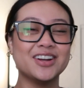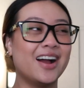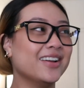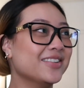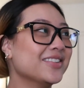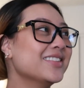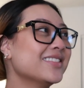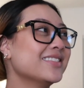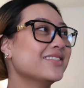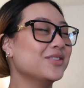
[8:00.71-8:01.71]
child
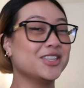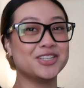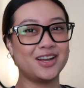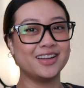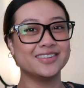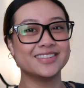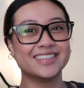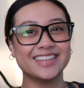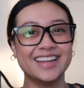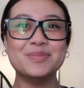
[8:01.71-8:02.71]
with a
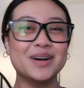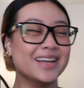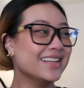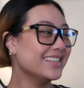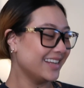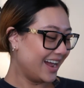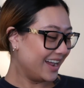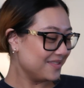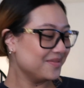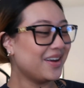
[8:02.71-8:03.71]
child, but
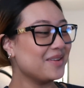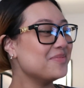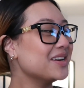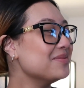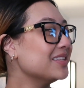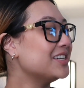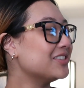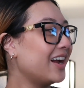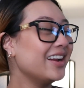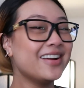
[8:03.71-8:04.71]
I put him in the
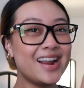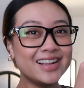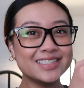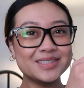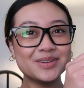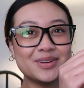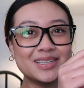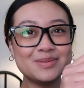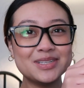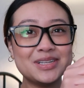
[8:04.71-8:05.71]
dryer and his little
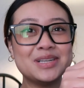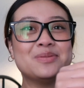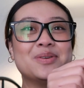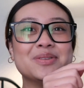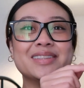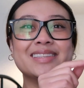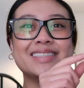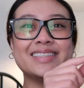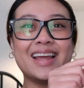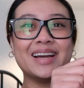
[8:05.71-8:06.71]
Christmas tree won't
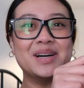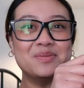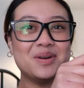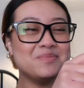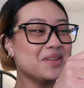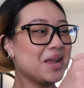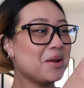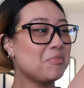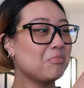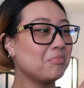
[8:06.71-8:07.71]
stay up.
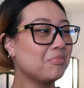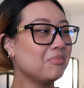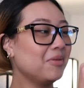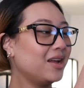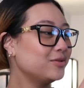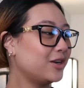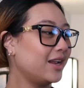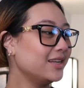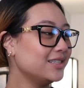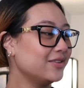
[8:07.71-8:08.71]
I'm
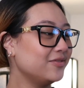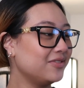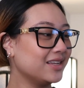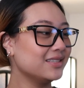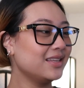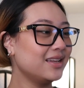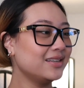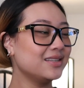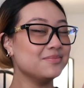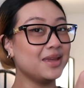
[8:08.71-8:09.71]
trying to fix
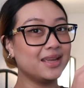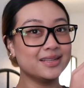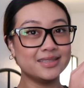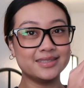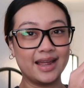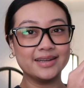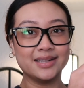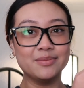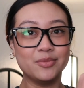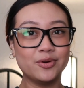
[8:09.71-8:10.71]
it to make it stand
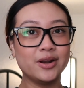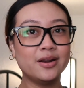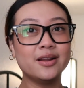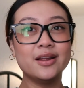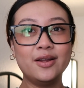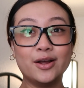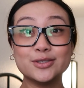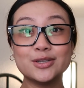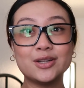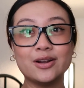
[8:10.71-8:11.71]
up more.
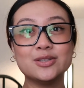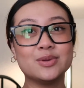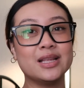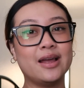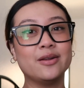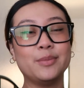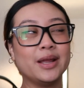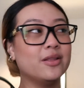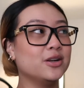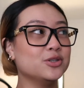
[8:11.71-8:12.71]
Also, sorry it's really loud,
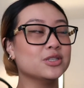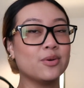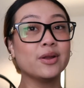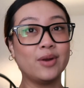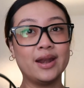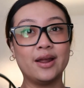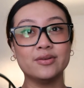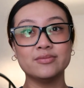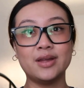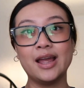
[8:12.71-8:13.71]
my laundry's going right
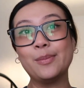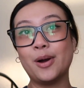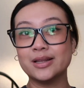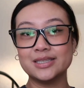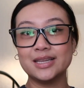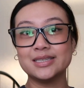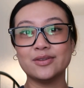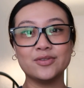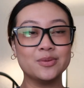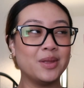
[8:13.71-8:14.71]
now. I paused it to
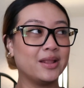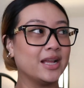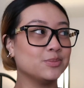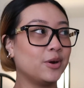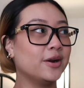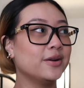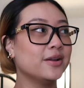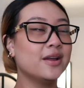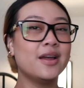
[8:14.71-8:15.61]
film that last part.